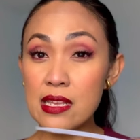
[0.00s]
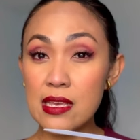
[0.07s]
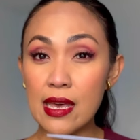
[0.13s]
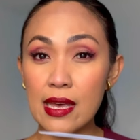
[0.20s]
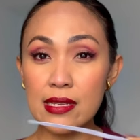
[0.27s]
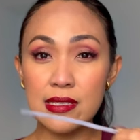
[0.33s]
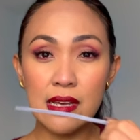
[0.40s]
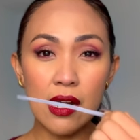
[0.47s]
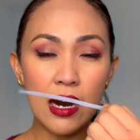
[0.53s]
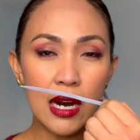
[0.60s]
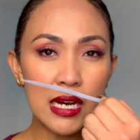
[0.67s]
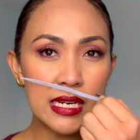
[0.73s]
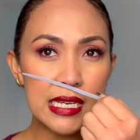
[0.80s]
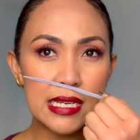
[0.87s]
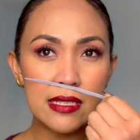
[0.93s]
get
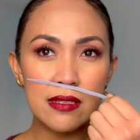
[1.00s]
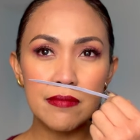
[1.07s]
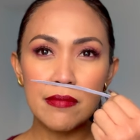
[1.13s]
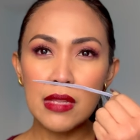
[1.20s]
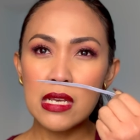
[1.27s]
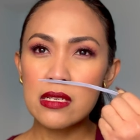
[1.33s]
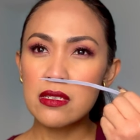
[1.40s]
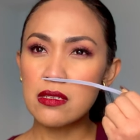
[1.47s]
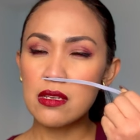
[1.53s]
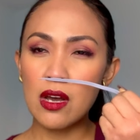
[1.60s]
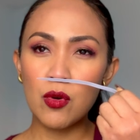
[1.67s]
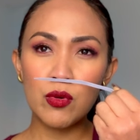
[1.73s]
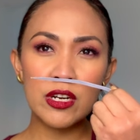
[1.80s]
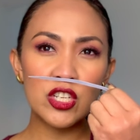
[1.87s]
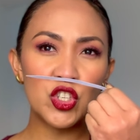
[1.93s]
honeyed,
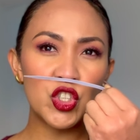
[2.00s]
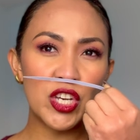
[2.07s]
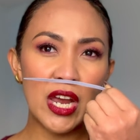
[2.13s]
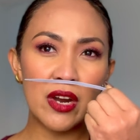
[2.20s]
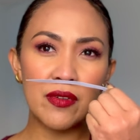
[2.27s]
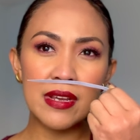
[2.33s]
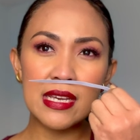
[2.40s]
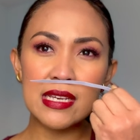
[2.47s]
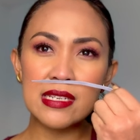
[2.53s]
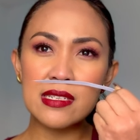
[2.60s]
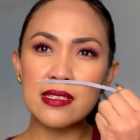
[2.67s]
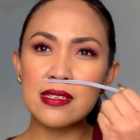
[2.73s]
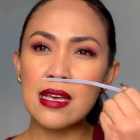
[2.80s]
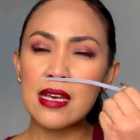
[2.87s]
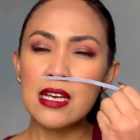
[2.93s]
sour
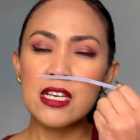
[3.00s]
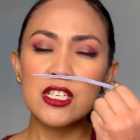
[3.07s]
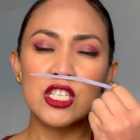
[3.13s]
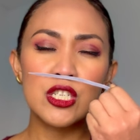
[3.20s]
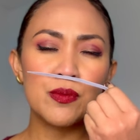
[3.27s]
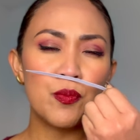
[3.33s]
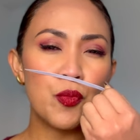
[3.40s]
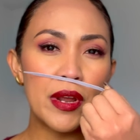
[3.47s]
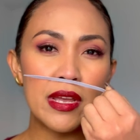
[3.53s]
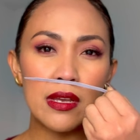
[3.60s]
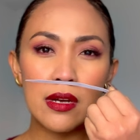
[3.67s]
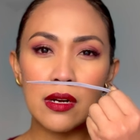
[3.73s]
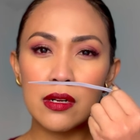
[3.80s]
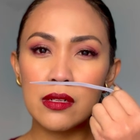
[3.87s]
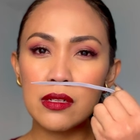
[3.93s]
cherries,
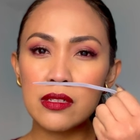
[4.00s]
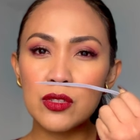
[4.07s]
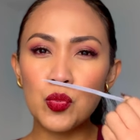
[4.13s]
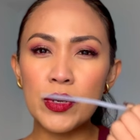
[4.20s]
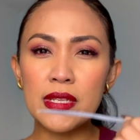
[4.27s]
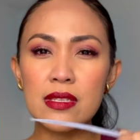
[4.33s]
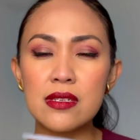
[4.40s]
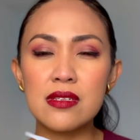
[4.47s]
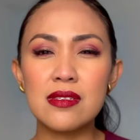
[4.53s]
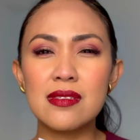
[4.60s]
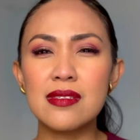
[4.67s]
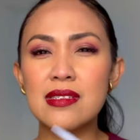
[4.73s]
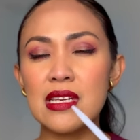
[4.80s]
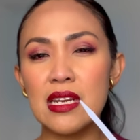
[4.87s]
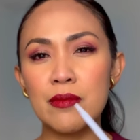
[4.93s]
sprinkled with
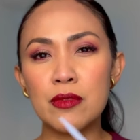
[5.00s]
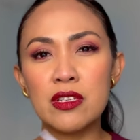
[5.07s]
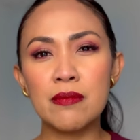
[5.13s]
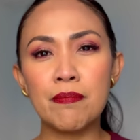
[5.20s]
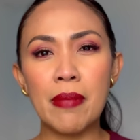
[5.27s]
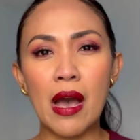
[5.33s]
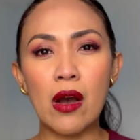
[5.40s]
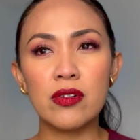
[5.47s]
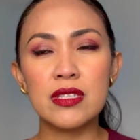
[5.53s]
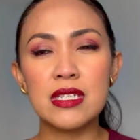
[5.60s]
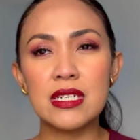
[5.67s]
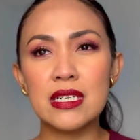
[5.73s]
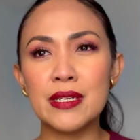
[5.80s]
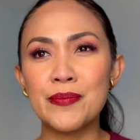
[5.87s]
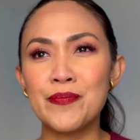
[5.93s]
cinnamon
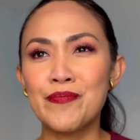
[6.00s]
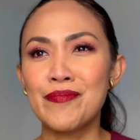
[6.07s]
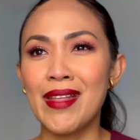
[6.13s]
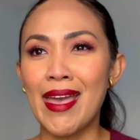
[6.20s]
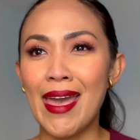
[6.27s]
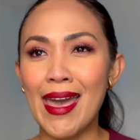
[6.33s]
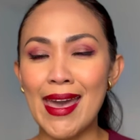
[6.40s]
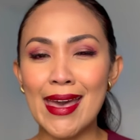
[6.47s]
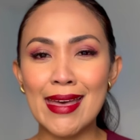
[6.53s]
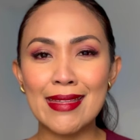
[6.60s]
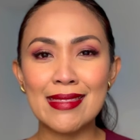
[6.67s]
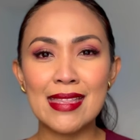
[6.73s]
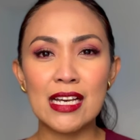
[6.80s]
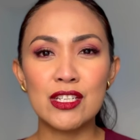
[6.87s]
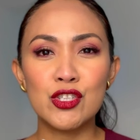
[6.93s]
powder
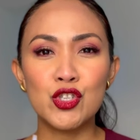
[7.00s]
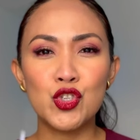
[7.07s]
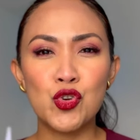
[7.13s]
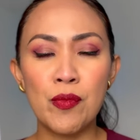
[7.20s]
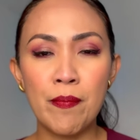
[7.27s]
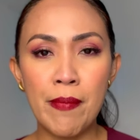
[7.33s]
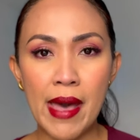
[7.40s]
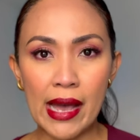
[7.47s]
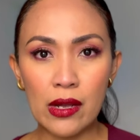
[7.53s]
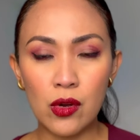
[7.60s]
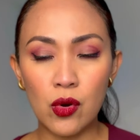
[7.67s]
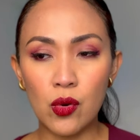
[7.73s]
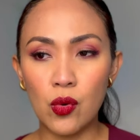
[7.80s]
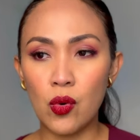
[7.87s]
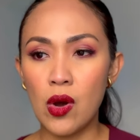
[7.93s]
and
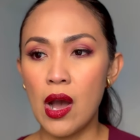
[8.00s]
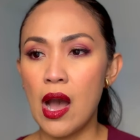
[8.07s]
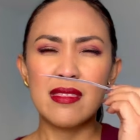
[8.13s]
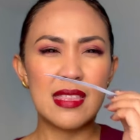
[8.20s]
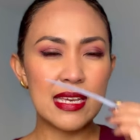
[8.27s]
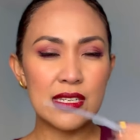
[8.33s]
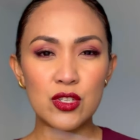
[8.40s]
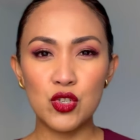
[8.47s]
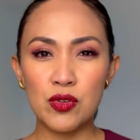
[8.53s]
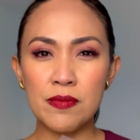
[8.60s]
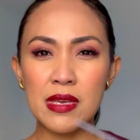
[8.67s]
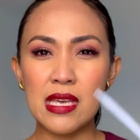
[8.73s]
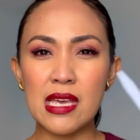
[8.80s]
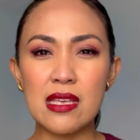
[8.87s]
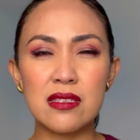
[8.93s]
tobacco. This to
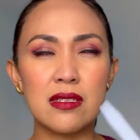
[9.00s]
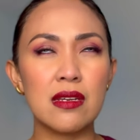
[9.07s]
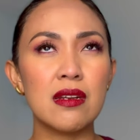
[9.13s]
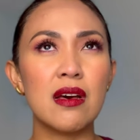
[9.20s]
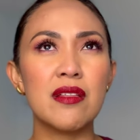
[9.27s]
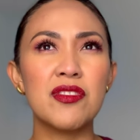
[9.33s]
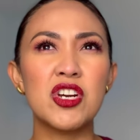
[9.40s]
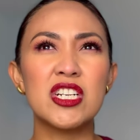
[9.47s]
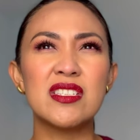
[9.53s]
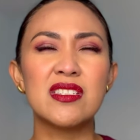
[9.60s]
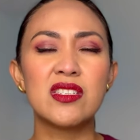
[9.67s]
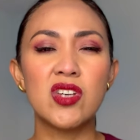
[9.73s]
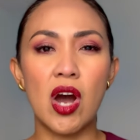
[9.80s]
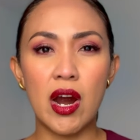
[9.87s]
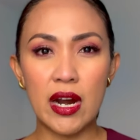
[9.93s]
me is another
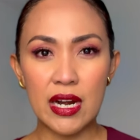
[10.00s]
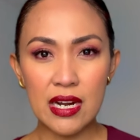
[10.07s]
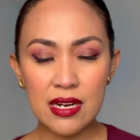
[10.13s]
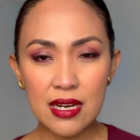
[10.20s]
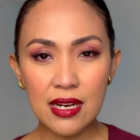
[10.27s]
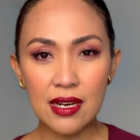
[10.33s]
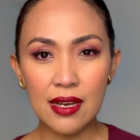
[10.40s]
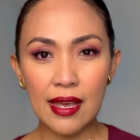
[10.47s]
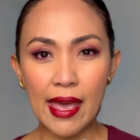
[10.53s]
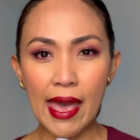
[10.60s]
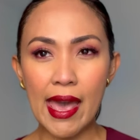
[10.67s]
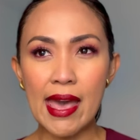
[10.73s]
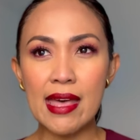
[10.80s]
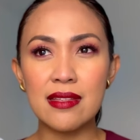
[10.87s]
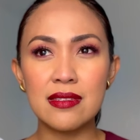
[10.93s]
dark
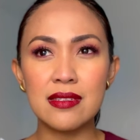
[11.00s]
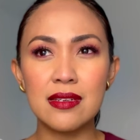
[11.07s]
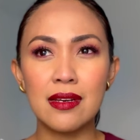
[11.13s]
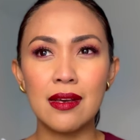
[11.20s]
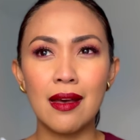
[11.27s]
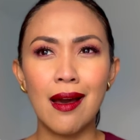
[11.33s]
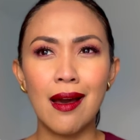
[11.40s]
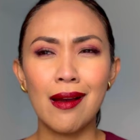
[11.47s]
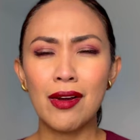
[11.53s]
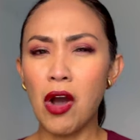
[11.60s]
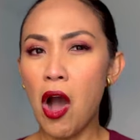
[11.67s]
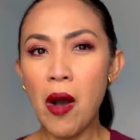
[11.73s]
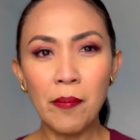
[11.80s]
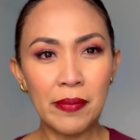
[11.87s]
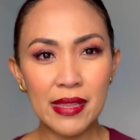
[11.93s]
and
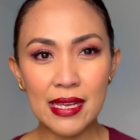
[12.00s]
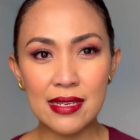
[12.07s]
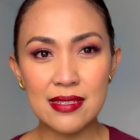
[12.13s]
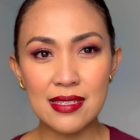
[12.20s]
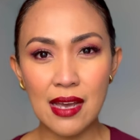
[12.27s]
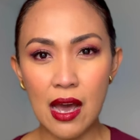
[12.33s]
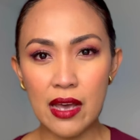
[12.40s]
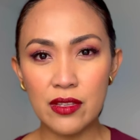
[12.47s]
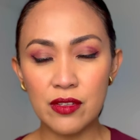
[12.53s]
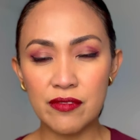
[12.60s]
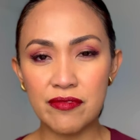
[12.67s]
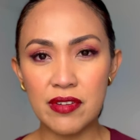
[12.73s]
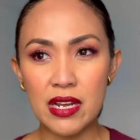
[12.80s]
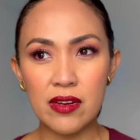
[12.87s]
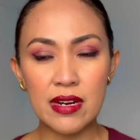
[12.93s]
complex kind of
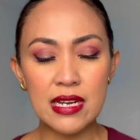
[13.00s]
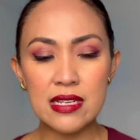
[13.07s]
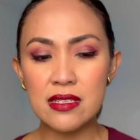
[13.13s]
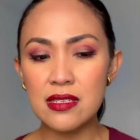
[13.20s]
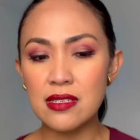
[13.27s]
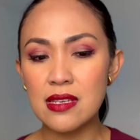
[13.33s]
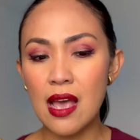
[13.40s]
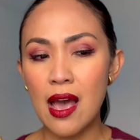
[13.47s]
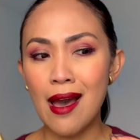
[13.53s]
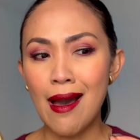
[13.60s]
fragrance.